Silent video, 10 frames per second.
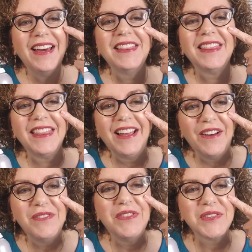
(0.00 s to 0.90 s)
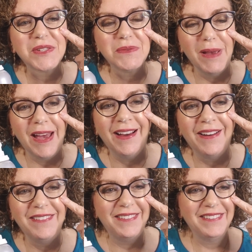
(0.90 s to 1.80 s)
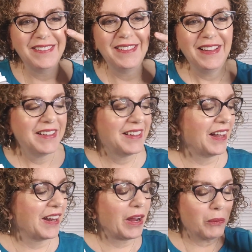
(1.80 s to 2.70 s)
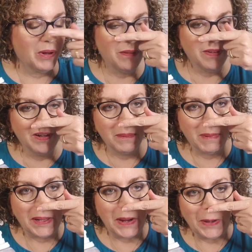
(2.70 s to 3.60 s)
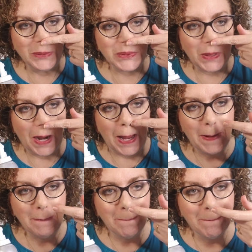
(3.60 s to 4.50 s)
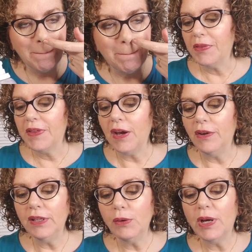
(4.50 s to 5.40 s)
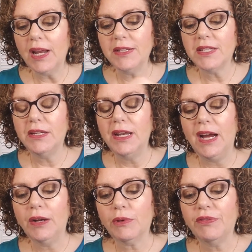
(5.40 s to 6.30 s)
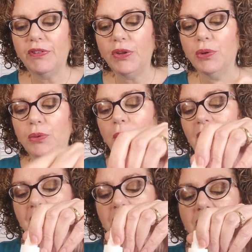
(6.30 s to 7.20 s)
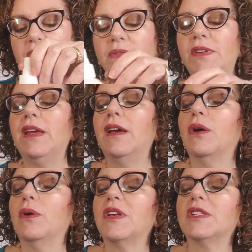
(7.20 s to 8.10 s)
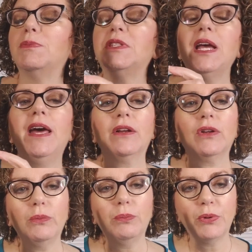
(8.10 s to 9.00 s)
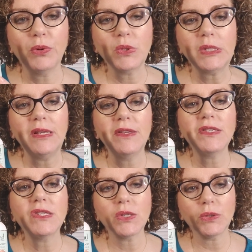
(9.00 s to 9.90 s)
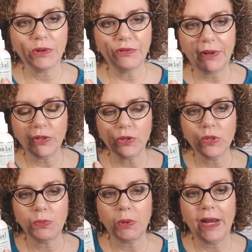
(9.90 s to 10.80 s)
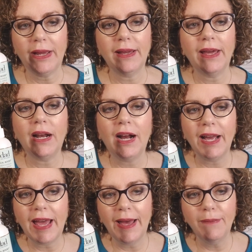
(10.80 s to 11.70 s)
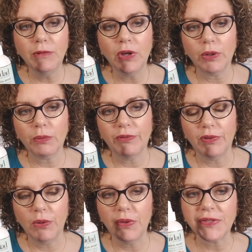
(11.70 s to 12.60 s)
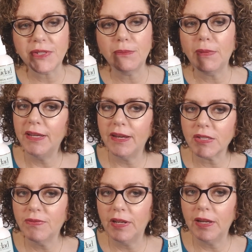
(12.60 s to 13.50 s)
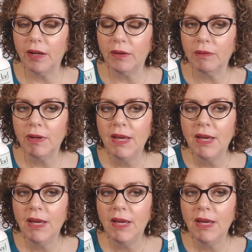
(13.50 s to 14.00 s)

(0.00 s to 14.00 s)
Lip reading: Love the smell. Got to get rid of it on my nose, right? The only one I did not review in this video is Botanical Boost, and this is a refresher spray, and I am going to review this in my next video.